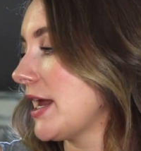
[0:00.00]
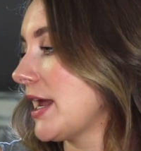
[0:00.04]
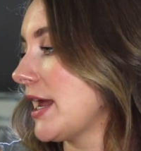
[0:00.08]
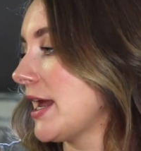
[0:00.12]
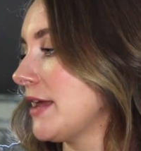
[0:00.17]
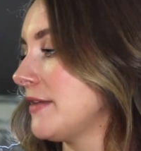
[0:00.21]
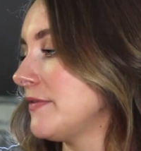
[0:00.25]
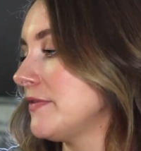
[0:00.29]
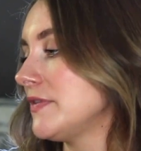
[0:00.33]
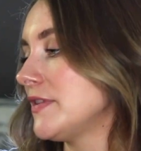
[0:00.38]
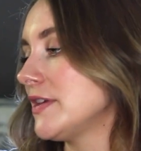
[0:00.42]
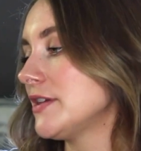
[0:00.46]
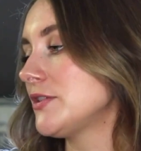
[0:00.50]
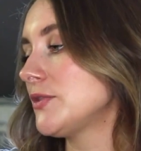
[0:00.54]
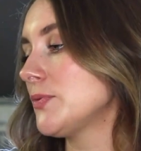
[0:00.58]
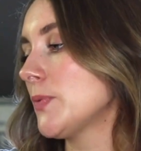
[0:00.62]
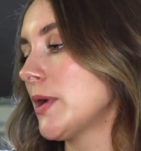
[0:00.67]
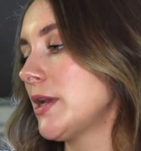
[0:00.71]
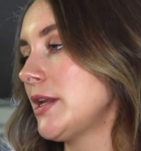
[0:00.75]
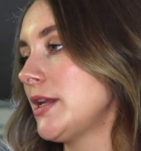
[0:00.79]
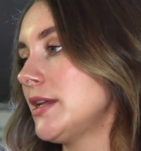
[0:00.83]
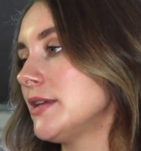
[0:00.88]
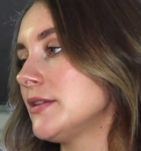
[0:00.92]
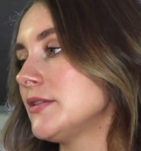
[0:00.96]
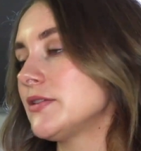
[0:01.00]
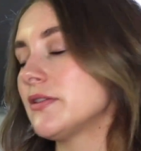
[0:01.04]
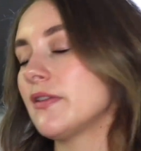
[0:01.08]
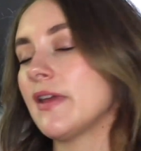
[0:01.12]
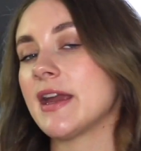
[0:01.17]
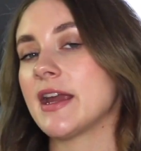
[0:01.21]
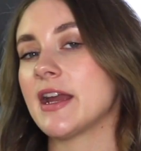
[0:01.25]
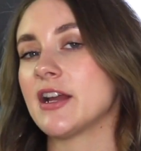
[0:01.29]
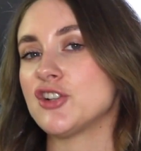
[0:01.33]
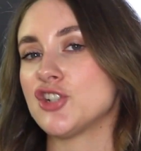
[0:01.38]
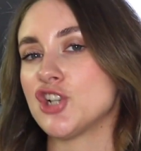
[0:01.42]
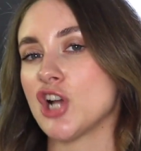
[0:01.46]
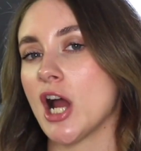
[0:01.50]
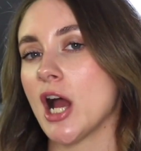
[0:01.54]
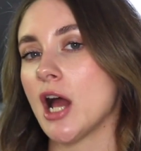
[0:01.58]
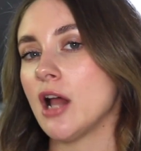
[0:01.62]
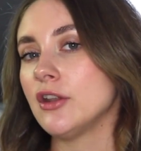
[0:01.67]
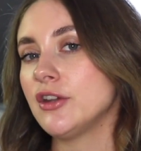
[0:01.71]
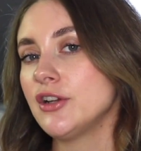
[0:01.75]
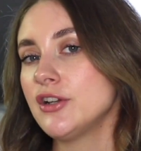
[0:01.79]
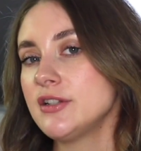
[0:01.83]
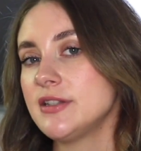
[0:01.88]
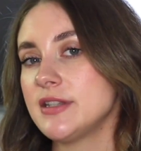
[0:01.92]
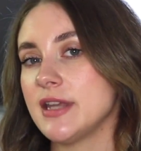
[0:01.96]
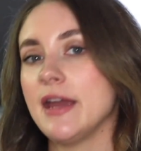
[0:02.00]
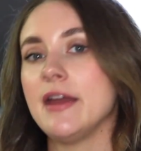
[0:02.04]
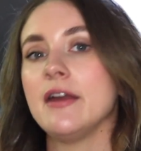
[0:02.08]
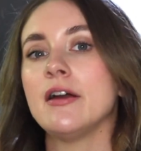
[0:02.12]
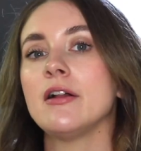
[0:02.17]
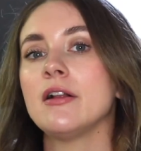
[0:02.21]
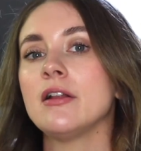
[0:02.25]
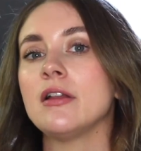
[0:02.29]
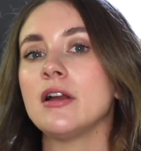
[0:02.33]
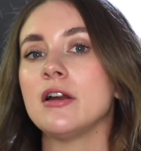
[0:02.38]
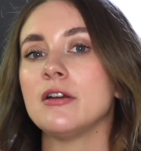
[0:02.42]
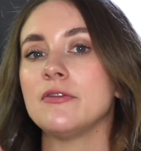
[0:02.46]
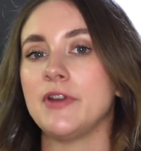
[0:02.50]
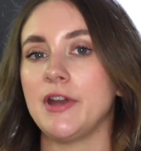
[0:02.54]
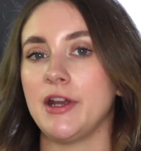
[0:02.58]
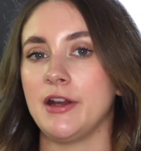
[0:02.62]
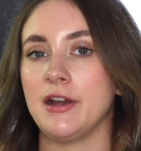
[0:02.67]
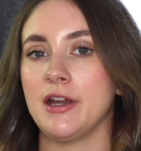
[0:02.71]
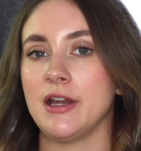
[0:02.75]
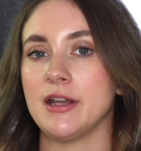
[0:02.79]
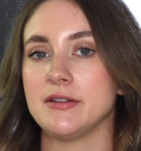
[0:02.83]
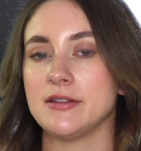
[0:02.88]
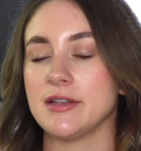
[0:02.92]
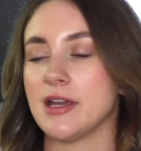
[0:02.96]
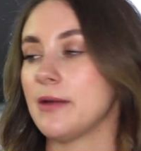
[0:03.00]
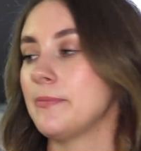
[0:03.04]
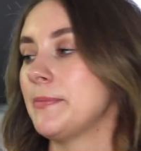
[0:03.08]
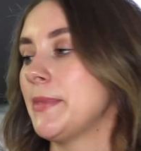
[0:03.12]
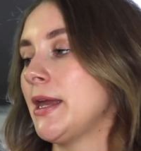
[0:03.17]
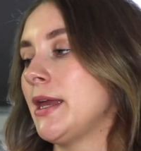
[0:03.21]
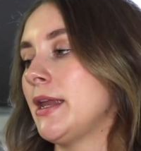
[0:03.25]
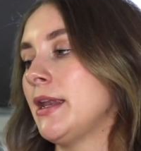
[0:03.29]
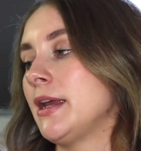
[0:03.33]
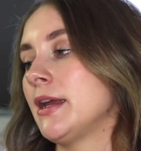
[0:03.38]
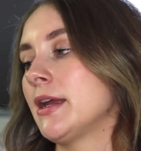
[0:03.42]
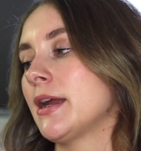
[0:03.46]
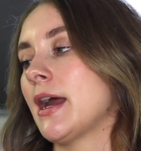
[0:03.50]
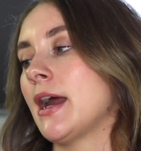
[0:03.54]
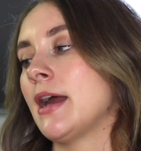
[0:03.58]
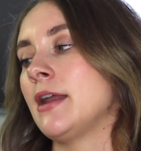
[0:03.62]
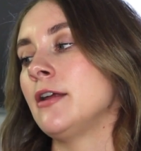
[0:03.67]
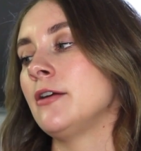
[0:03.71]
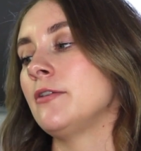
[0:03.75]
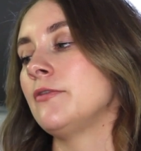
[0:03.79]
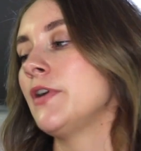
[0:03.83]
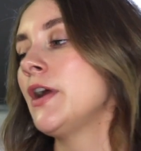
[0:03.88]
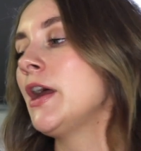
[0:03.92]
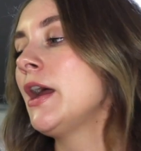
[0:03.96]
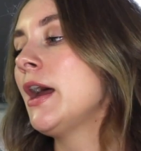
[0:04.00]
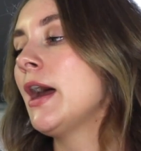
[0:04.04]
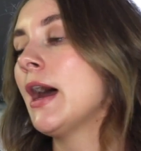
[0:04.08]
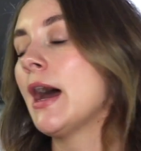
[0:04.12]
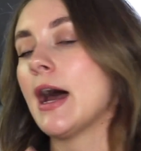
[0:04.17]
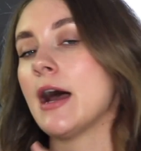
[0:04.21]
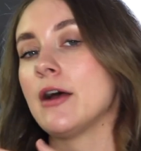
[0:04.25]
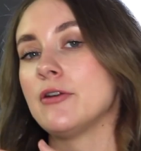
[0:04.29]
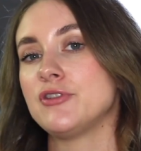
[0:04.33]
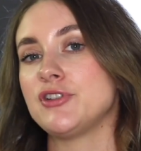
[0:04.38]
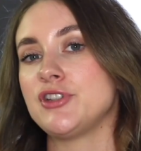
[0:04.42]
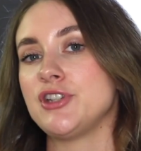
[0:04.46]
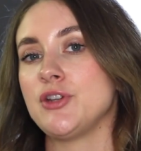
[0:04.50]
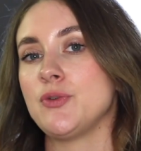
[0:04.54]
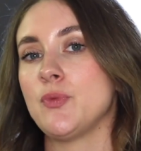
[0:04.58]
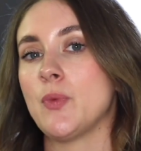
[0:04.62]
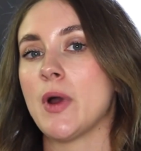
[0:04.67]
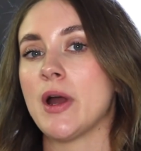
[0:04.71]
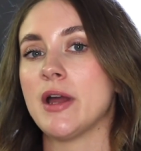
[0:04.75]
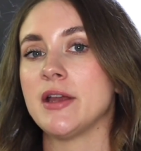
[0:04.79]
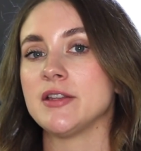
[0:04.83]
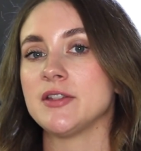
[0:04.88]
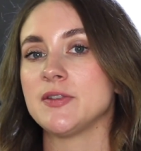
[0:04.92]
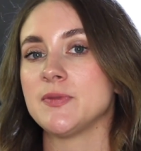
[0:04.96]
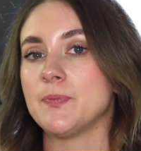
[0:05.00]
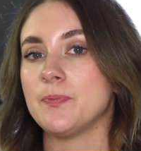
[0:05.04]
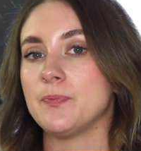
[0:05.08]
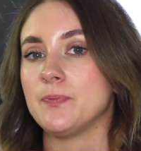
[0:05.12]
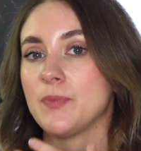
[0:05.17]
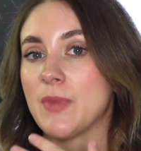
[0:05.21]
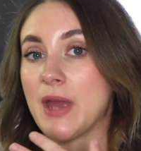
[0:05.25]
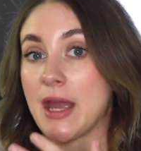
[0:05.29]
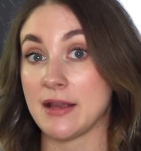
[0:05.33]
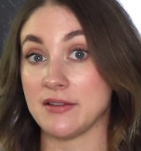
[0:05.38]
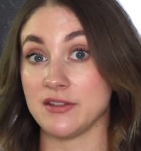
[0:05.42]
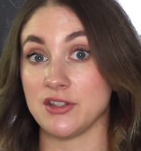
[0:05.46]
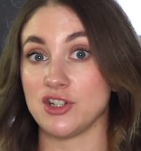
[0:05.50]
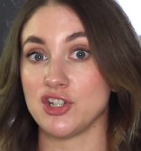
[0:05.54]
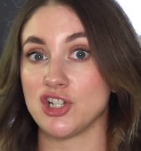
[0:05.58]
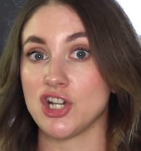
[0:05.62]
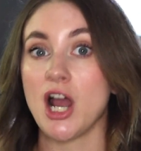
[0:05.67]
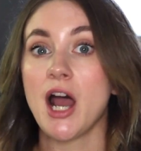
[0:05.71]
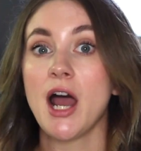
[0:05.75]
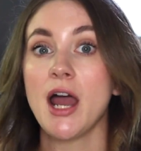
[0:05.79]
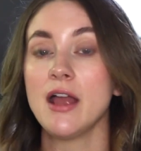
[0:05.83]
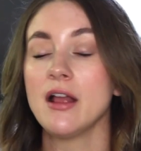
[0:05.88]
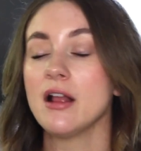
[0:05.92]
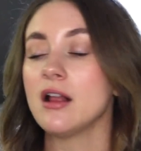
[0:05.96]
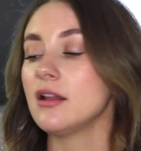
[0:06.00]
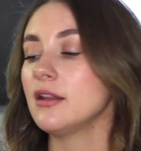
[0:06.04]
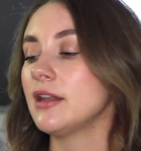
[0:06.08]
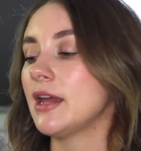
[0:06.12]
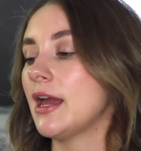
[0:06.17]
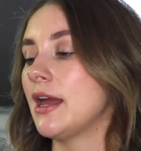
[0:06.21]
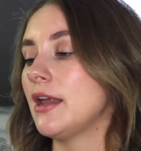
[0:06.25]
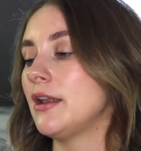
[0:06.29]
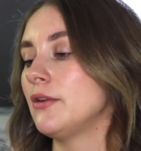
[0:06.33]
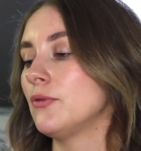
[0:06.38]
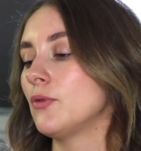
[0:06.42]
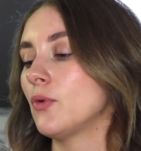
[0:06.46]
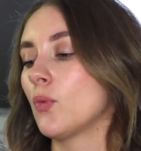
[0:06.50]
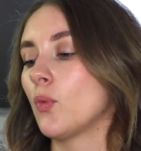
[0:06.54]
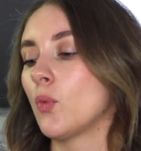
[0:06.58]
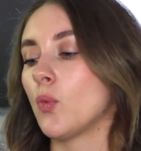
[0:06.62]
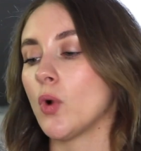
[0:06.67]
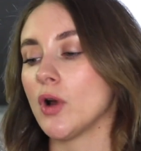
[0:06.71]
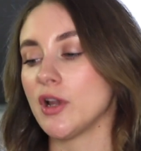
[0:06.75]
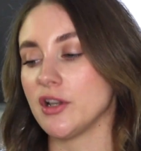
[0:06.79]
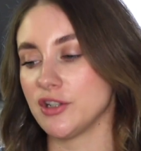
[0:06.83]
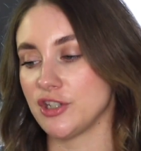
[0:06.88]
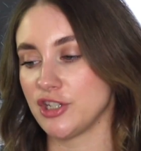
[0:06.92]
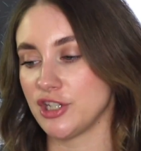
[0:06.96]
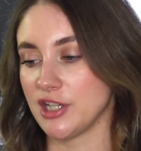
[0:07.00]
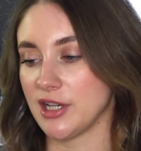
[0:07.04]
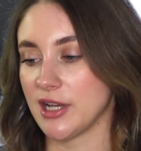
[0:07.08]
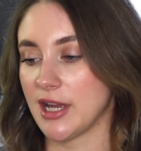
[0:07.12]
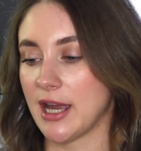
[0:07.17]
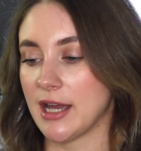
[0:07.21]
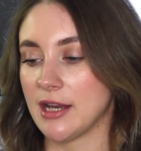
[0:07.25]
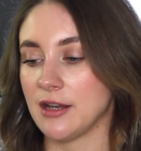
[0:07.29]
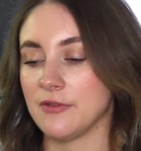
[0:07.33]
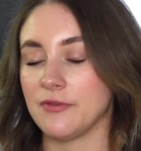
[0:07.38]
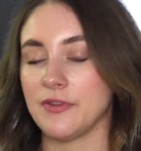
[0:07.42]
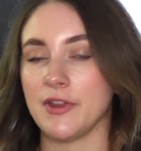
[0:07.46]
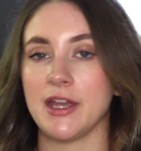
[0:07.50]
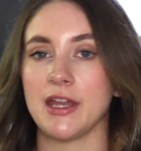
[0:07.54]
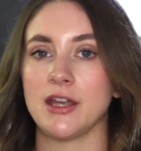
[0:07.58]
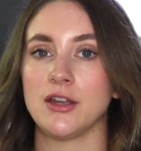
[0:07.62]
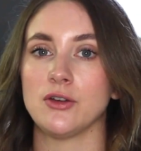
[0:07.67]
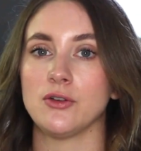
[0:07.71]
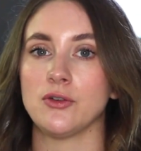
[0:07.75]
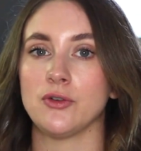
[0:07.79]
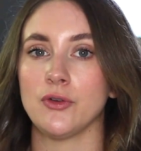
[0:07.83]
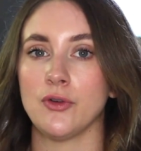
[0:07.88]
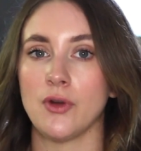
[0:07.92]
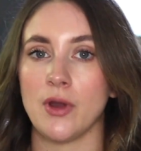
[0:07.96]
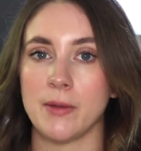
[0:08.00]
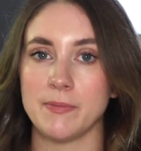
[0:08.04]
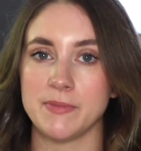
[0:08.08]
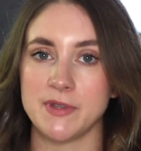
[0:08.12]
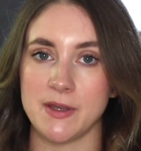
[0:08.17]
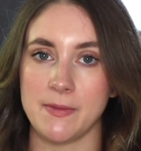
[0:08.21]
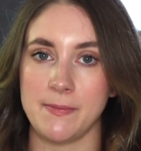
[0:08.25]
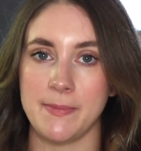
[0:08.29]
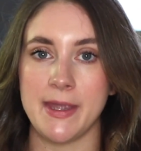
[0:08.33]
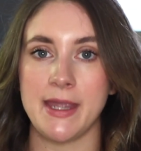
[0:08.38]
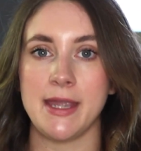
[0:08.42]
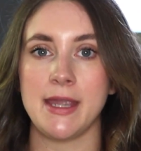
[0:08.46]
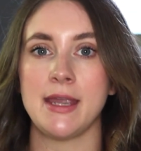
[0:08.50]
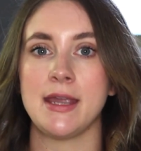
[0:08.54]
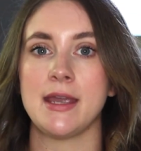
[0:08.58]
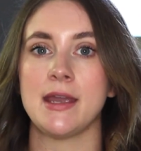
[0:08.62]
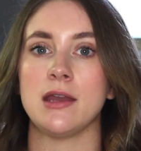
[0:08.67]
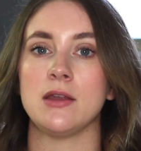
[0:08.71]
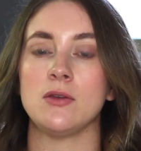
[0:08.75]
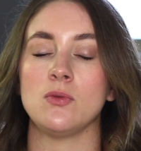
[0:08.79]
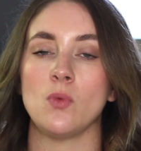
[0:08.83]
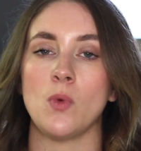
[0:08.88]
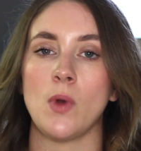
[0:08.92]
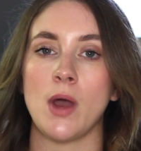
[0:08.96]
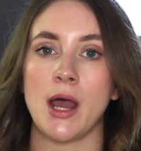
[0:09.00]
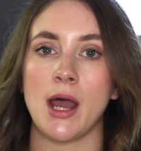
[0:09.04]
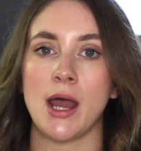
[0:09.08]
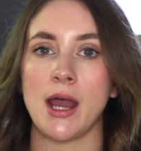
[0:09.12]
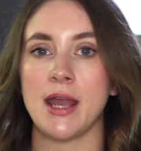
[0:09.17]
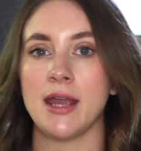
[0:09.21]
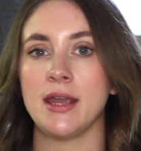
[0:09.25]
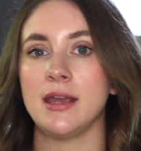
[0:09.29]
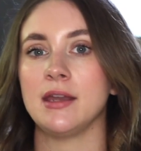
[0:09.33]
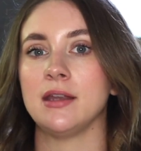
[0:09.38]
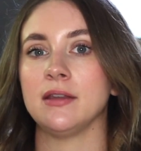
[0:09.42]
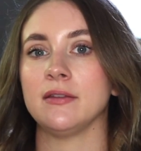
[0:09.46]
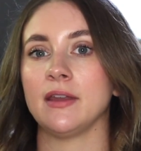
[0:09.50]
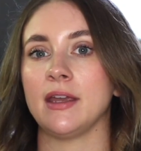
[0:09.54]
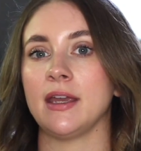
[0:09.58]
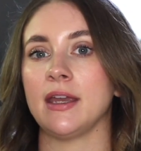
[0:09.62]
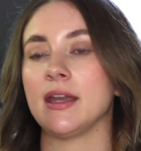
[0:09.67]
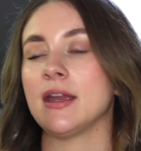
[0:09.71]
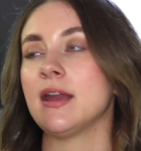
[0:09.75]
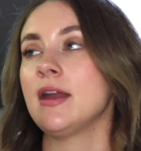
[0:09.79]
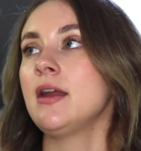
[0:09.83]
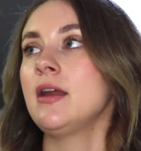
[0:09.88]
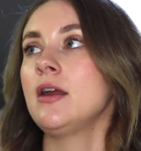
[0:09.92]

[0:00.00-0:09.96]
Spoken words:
And this one is like a childhood tale of Harriet Tubman and kind of how she was as a child and what she kind of like grew up to be and why, and like